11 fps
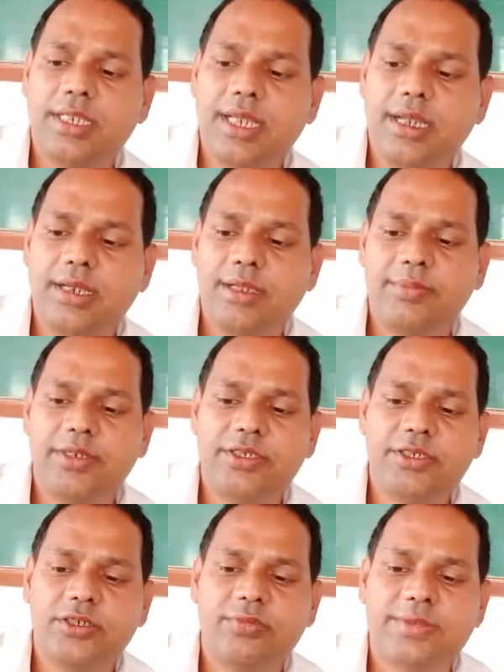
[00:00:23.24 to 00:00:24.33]

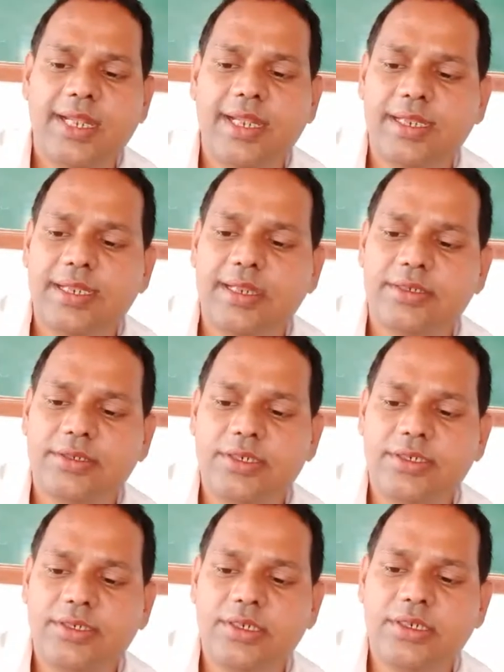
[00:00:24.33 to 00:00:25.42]
Definition of cyclic
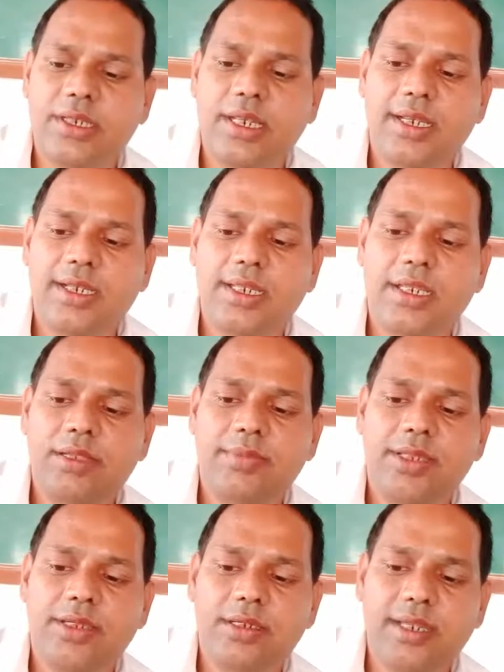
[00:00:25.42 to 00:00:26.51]
extension. Let E
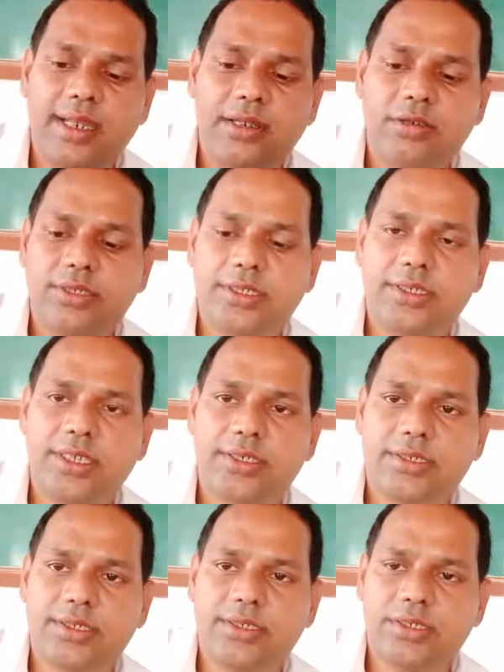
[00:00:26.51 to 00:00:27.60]
be a Galois
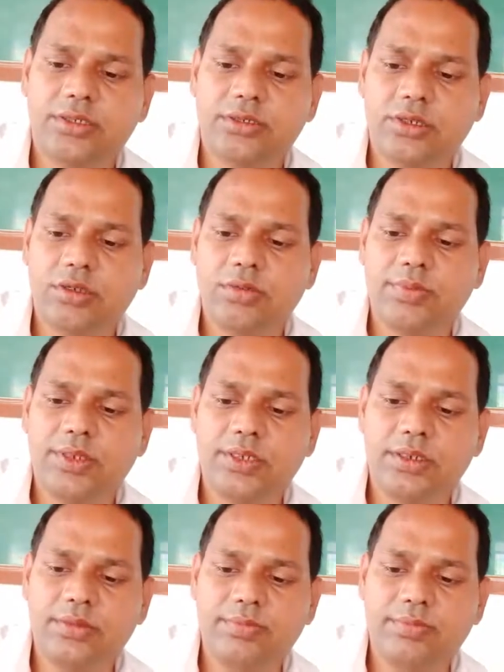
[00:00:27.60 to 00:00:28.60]
extension of E.